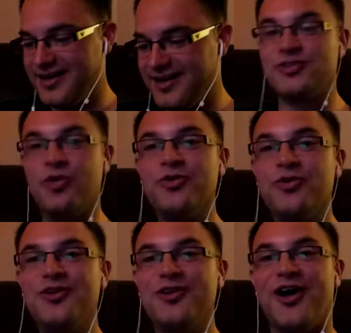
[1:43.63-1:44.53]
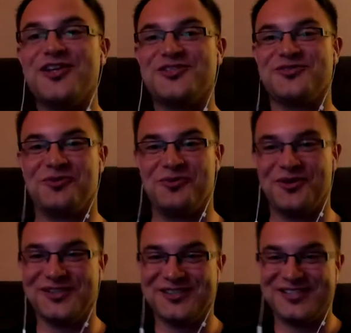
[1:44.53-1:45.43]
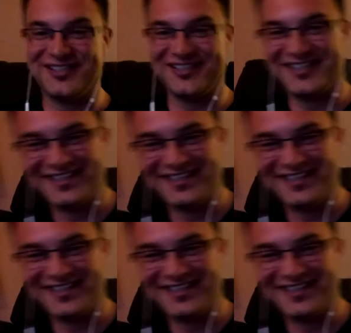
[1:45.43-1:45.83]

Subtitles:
a total loss for words.